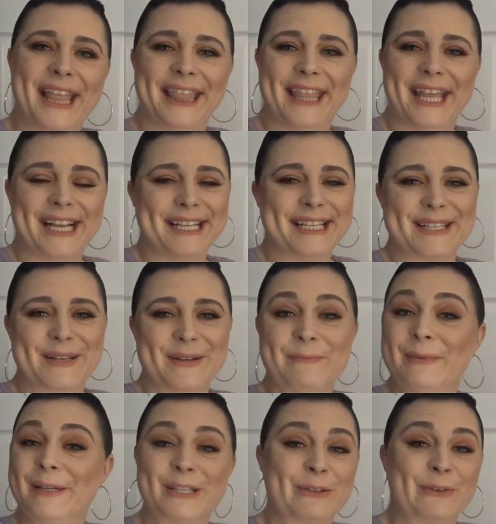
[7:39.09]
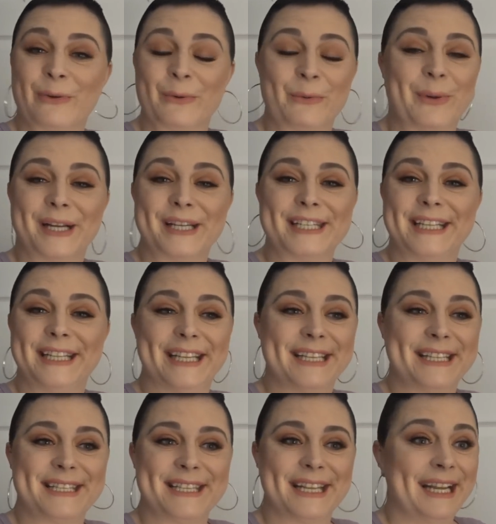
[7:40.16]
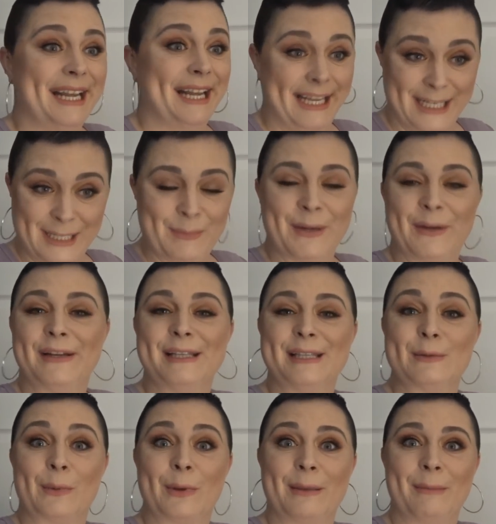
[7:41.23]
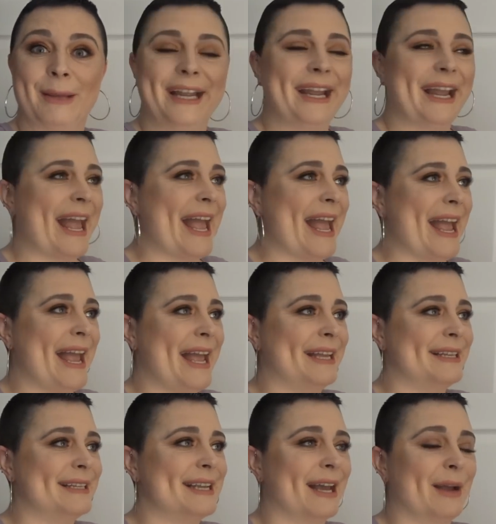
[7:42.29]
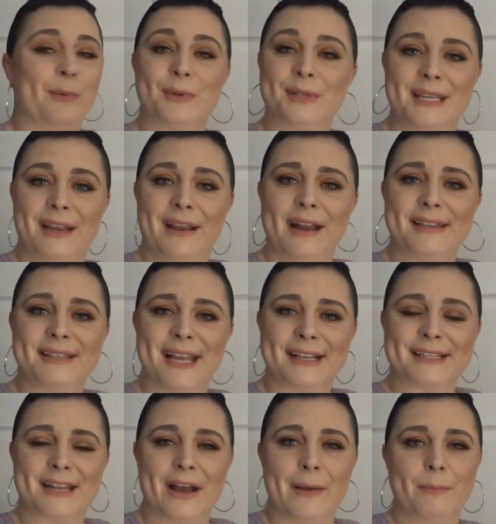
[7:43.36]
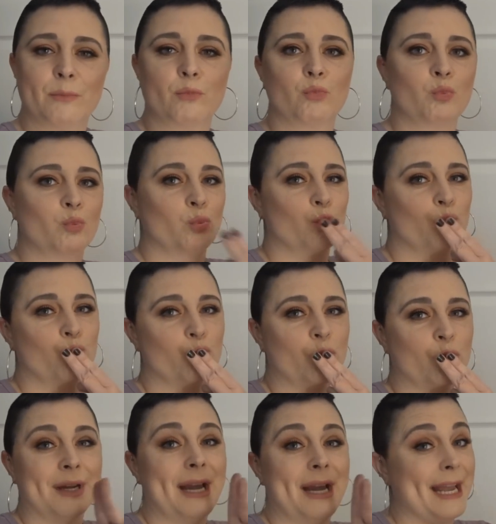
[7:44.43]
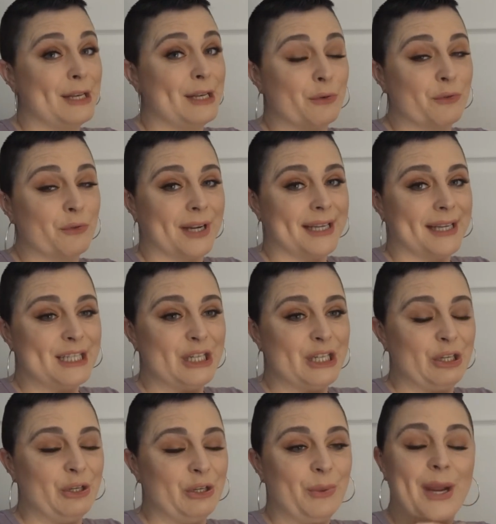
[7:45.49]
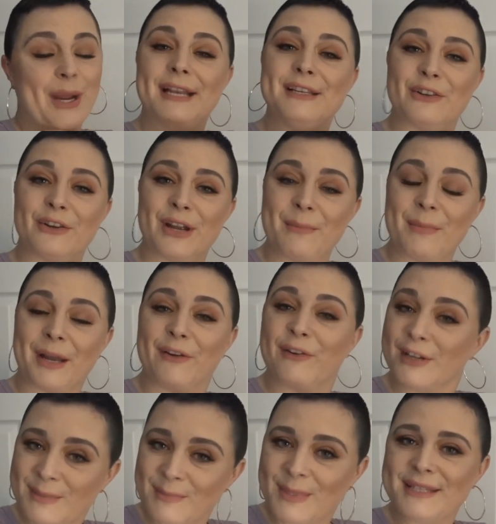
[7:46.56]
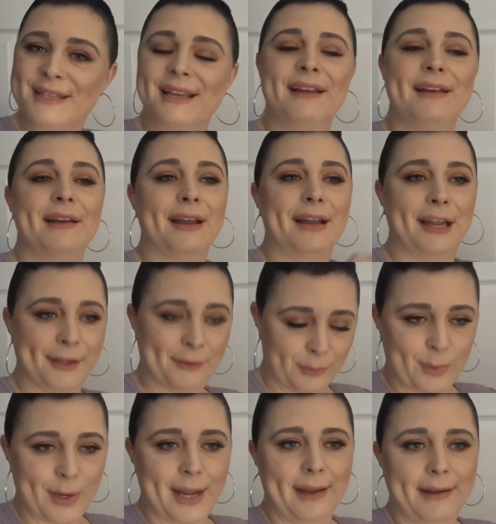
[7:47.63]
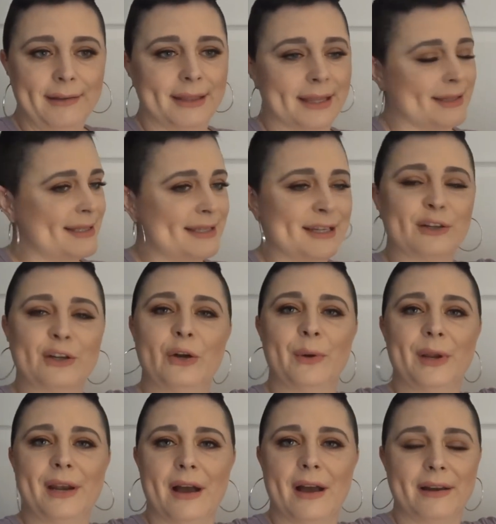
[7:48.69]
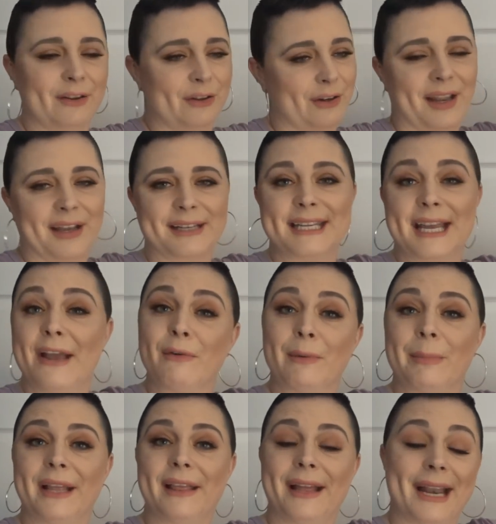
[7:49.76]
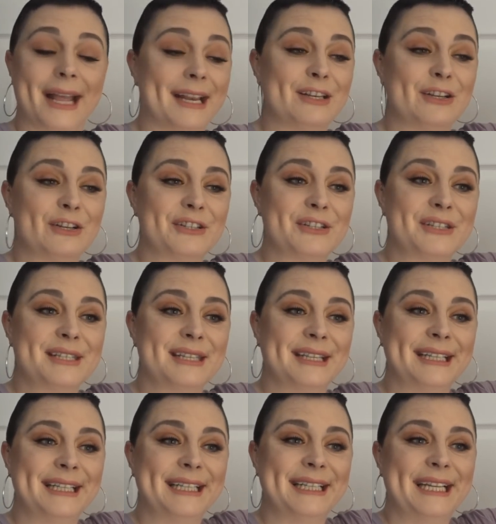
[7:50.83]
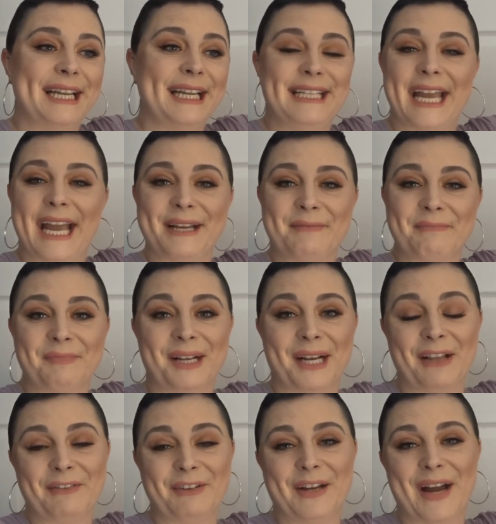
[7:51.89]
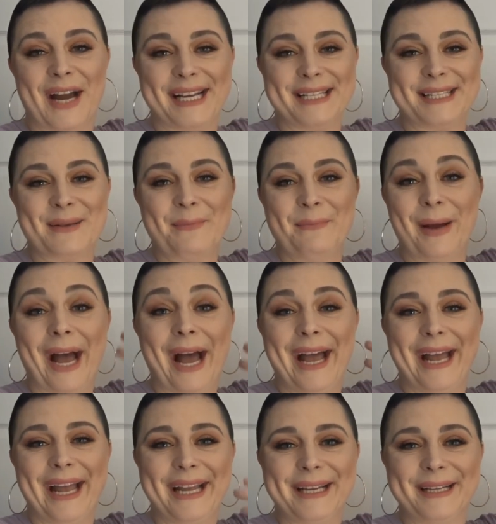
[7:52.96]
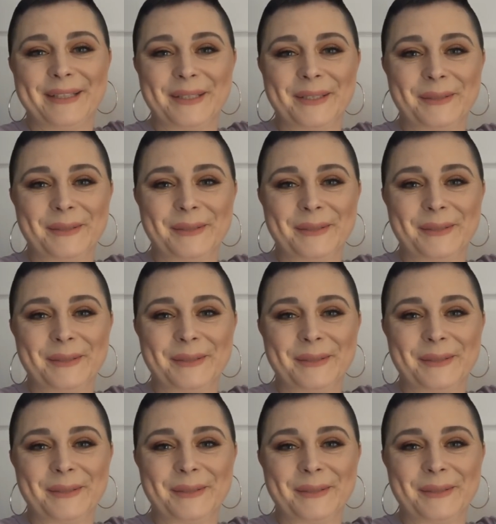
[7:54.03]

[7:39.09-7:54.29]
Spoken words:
And thanks so much for watching this experience with me, and we'll see you guys next time. And don't forget to enter in my Christmas giveaway that's still going on. Good luck to everybody that enters. Yeah, love you guys. Bye.